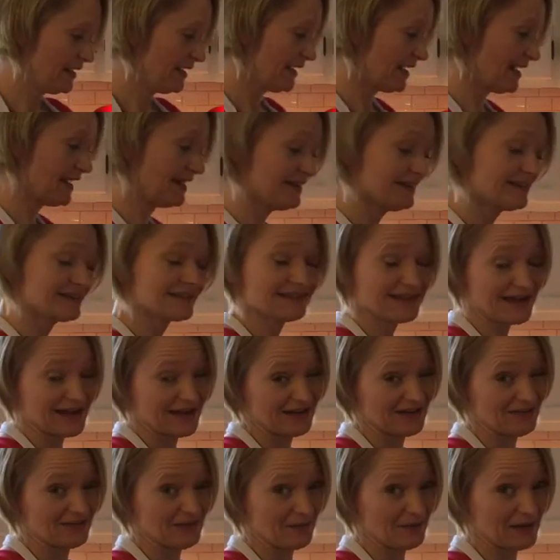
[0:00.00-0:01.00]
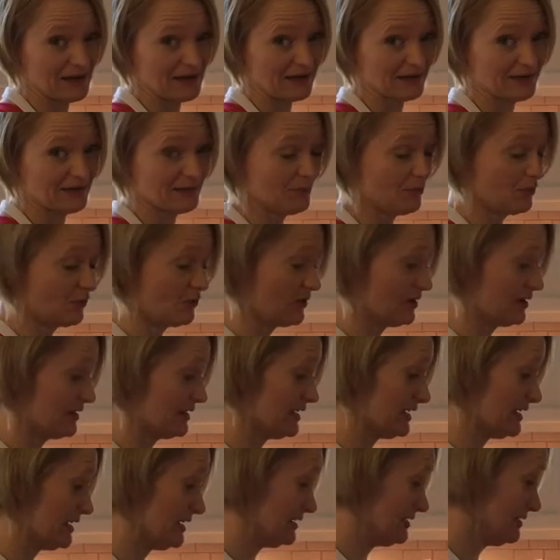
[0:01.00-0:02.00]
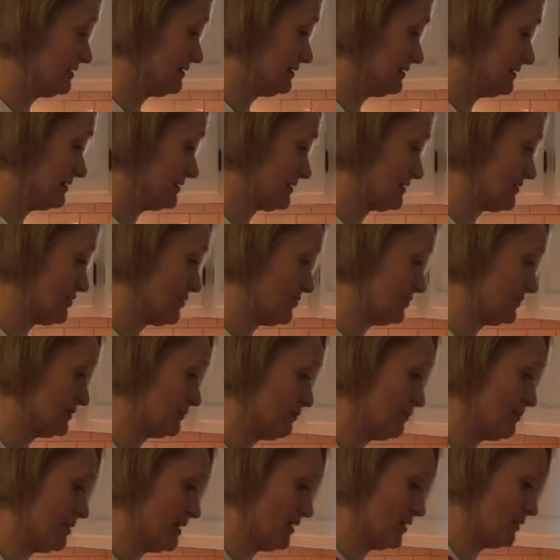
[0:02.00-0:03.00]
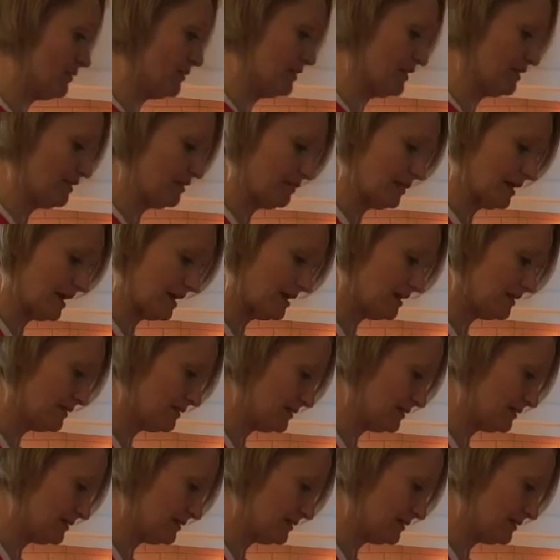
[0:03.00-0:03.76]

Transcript: And it's kind of a pain to pour it in, so bear with me.